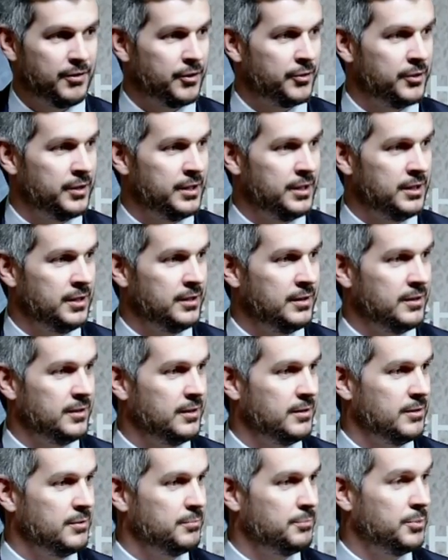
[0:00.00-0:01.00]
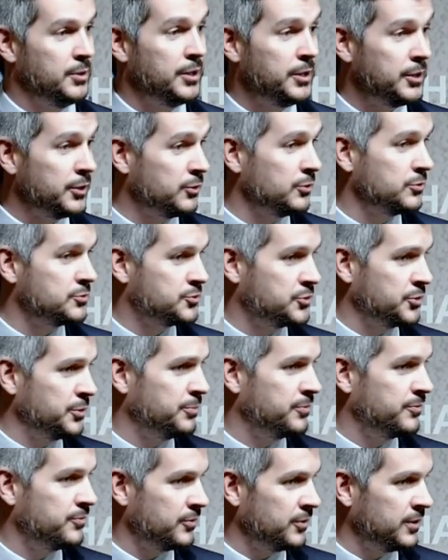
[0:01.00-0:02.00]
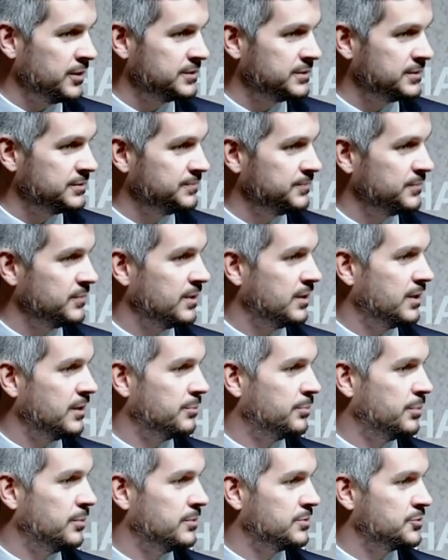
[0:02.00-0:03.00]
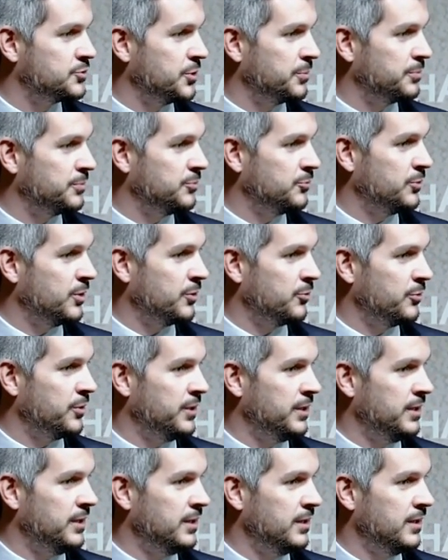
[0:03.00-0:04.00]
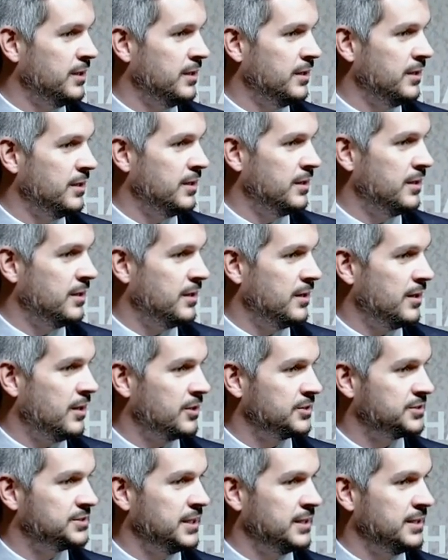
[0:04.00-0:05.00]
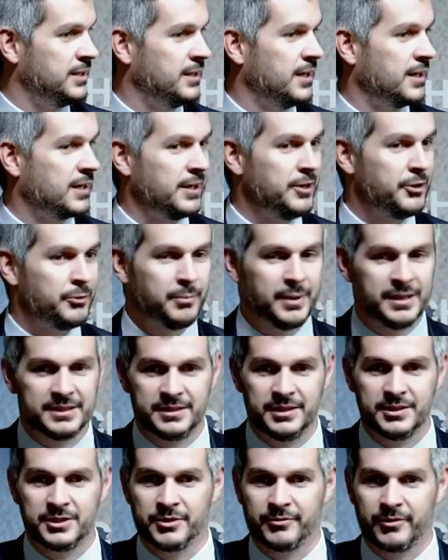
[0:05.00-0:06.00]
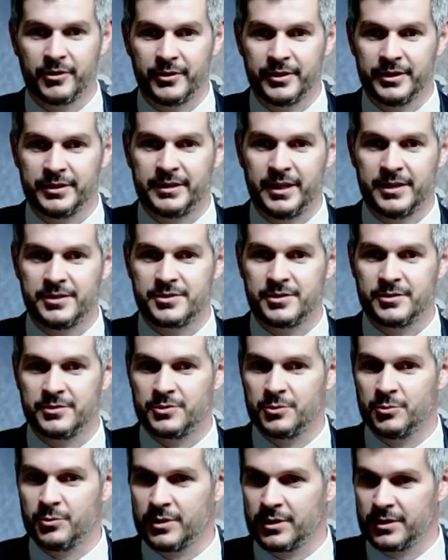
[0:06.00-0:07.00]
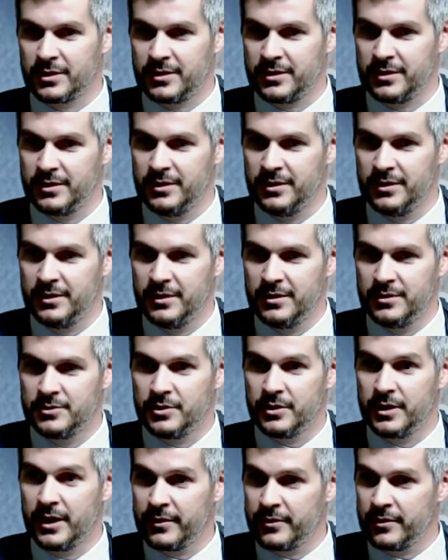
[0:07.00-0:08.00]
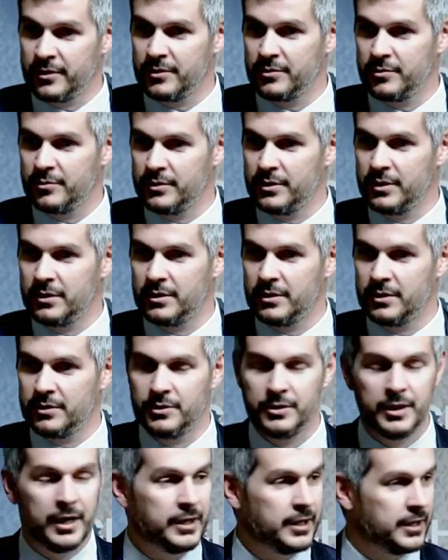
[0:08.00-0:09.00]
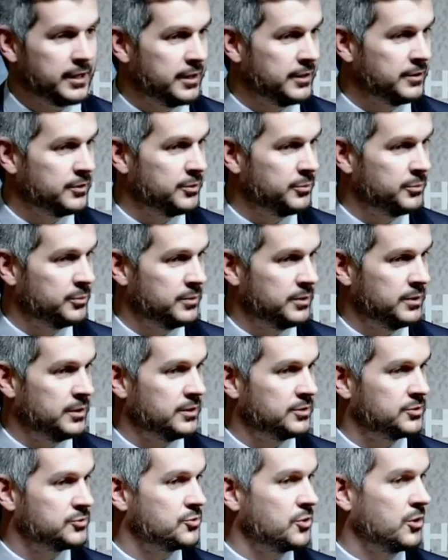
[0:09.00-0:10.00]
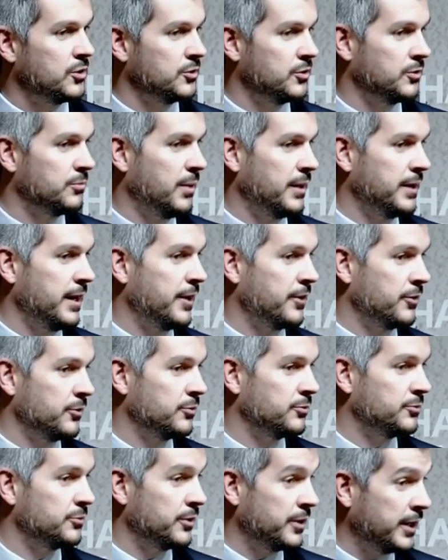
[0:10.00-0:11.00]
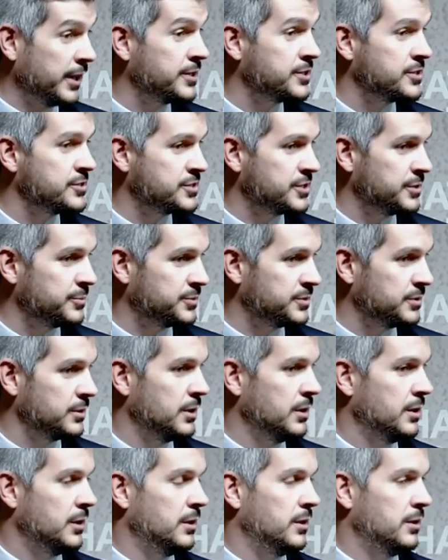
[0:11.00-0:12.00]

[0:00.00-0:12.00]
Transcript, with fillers: very political trip for us, a trip where we are sending a clear message of our intention to work together with the United Kingdom in a stronger bilateral relationships,